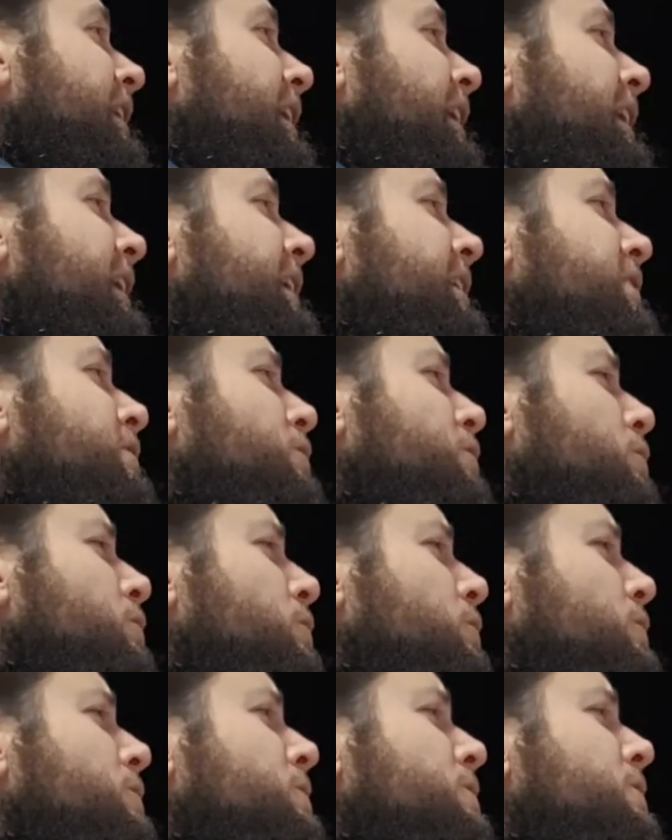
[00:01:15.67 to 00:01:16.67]
angle,
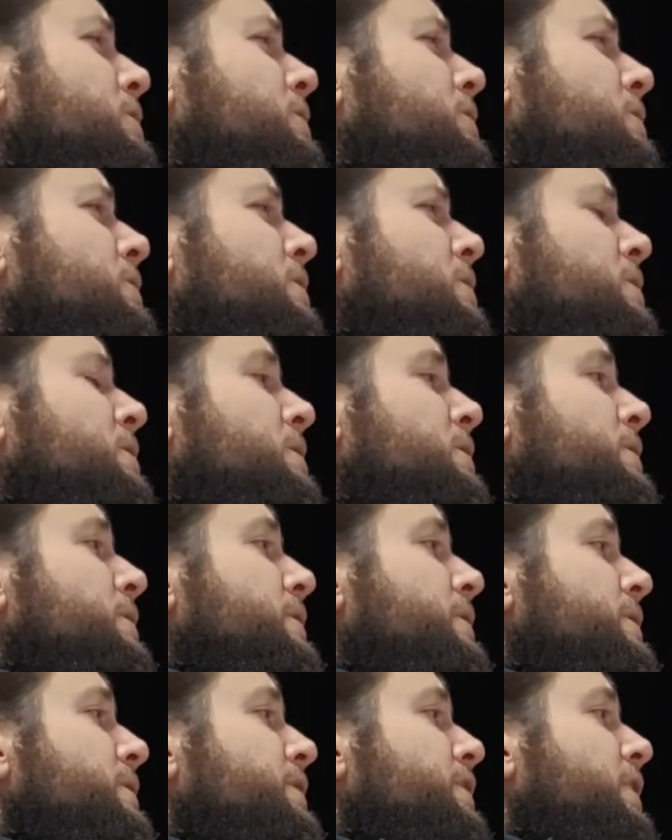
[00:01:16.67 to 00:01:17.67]

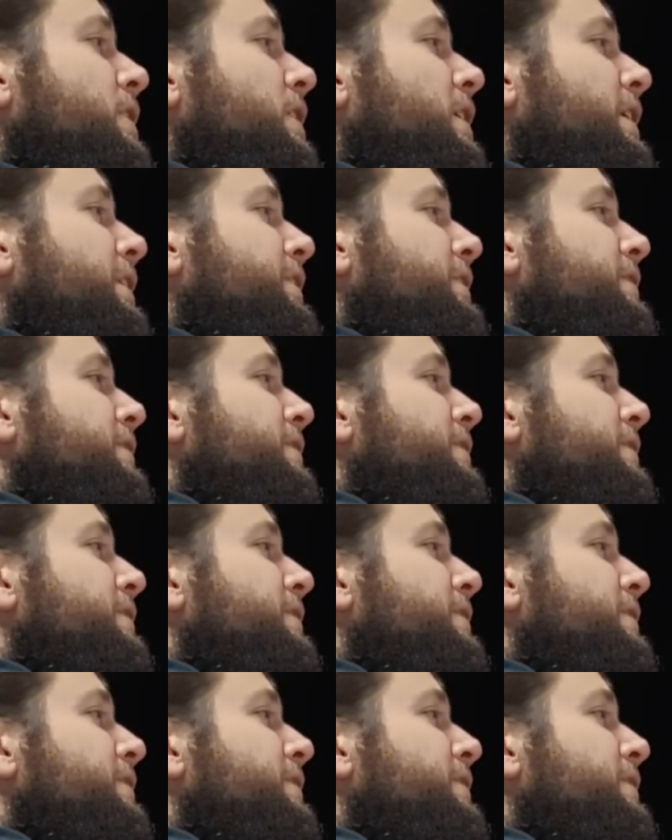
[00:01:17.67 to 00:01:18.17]
side.